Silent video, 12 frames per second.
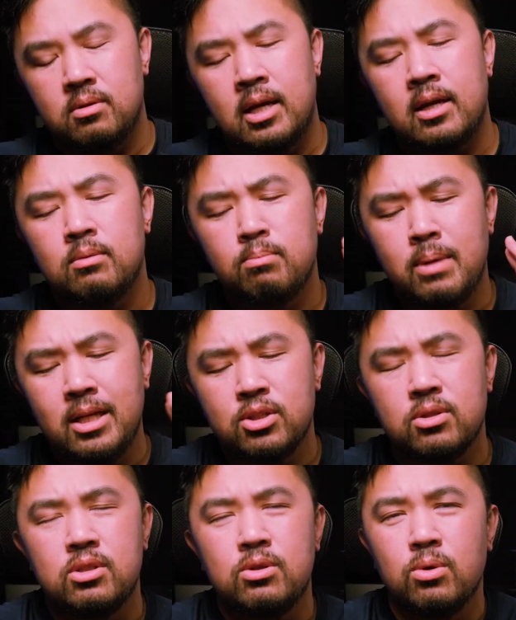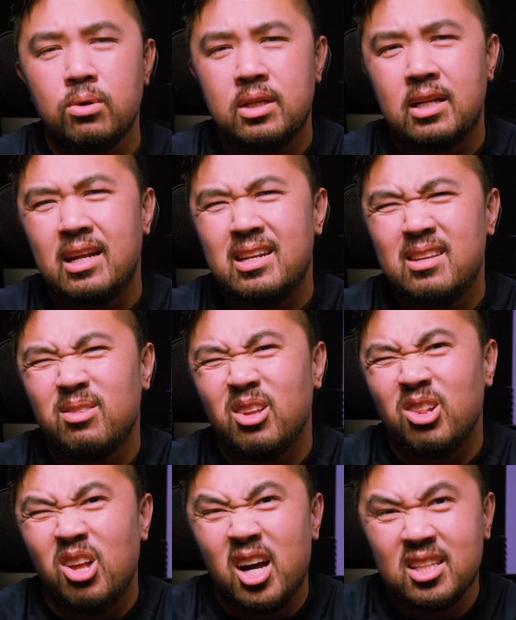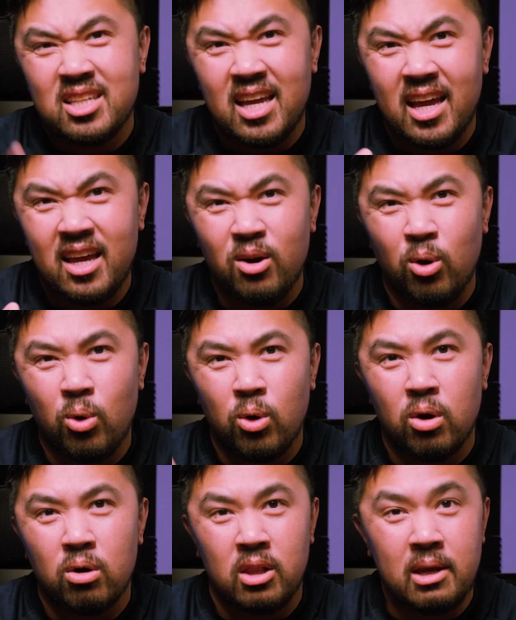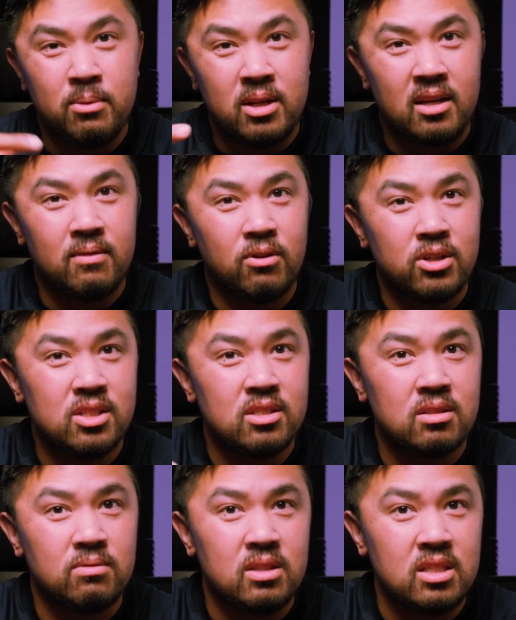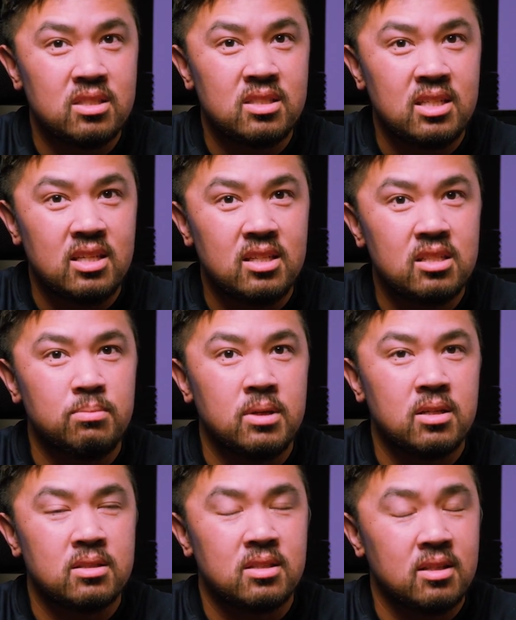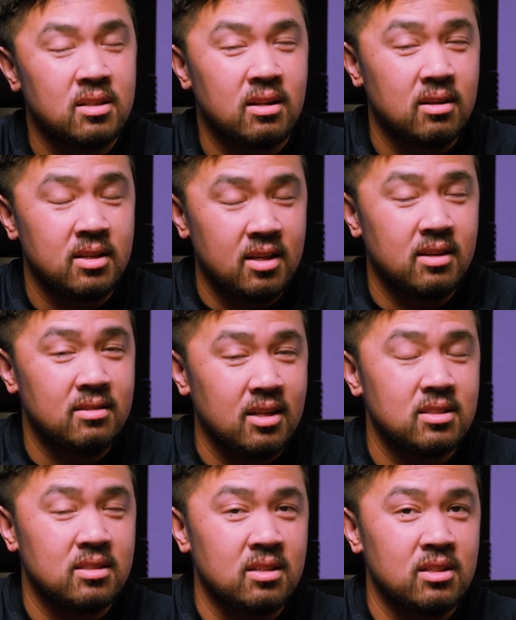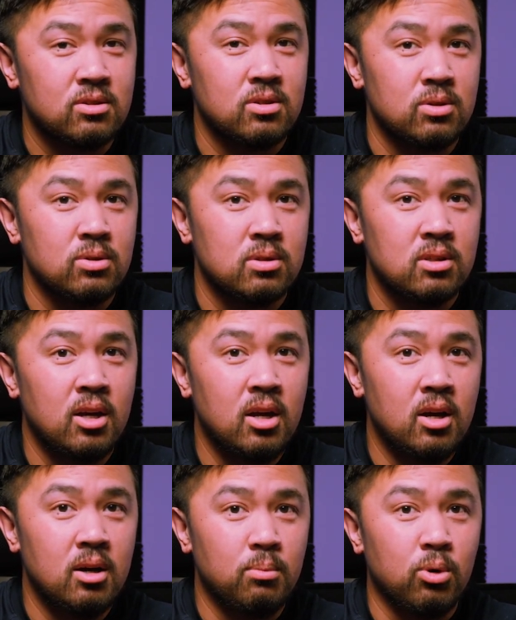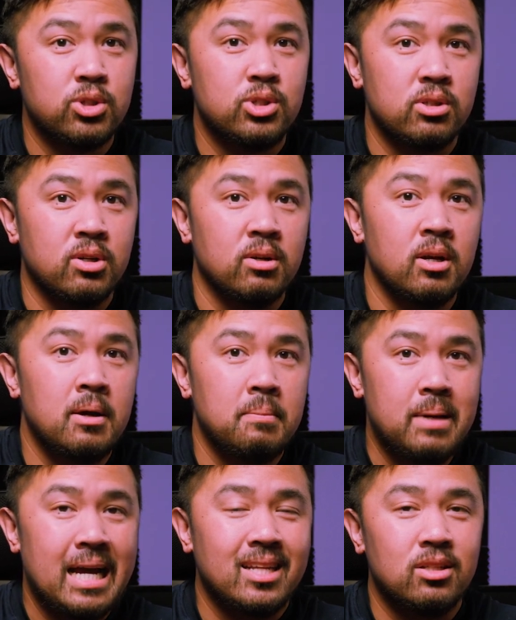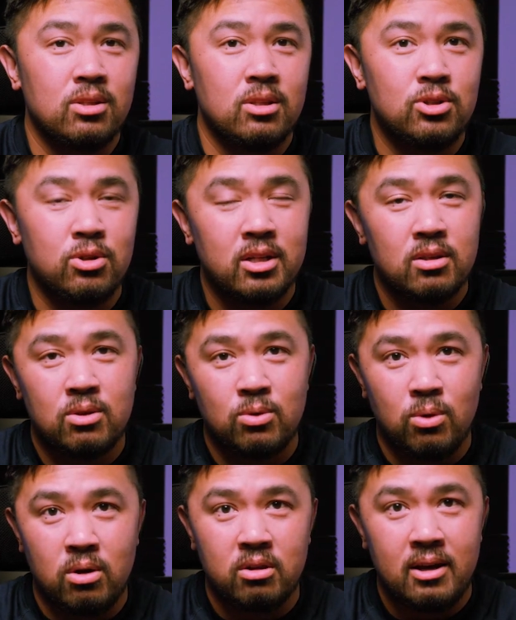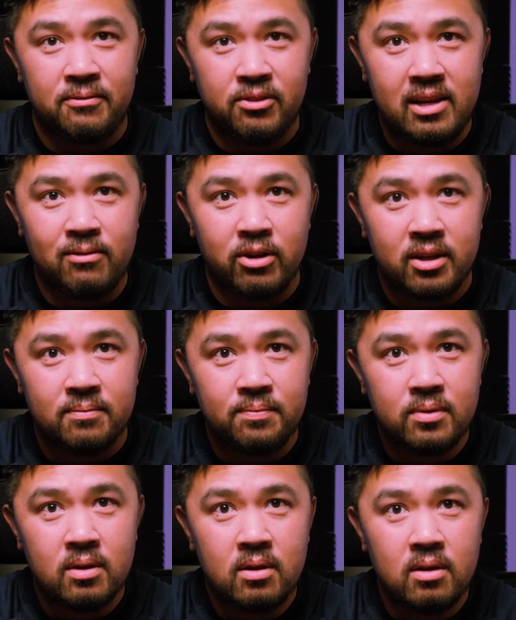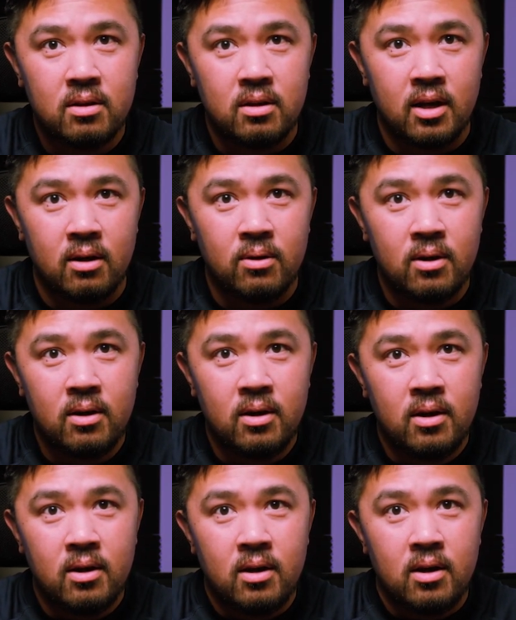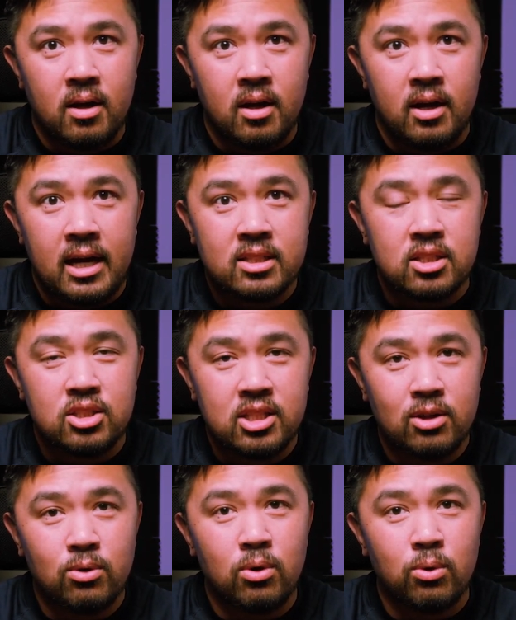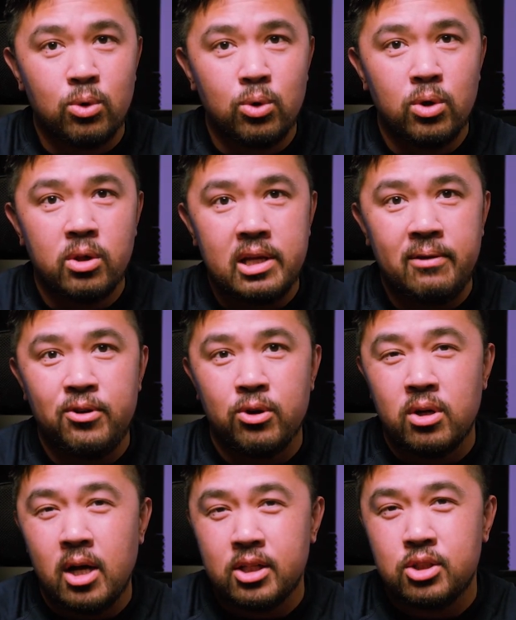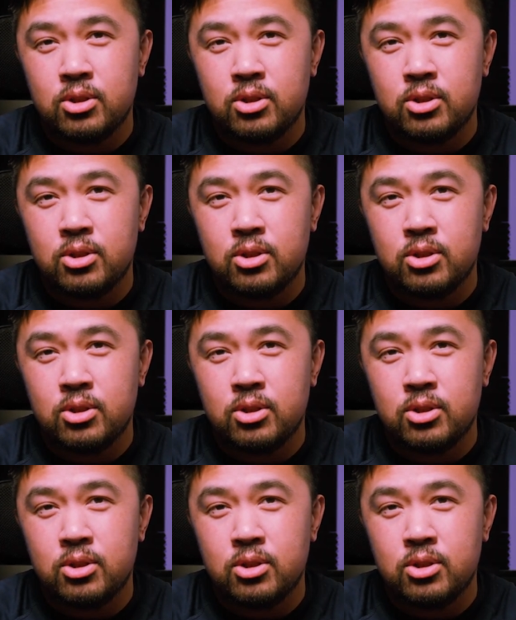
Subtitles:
And make sure you don't get any of the latte or lemonade versions of these teas, because then again that's going to introduce more sugar back into the drink through all that flavoring. Now, as a general rule, if you're not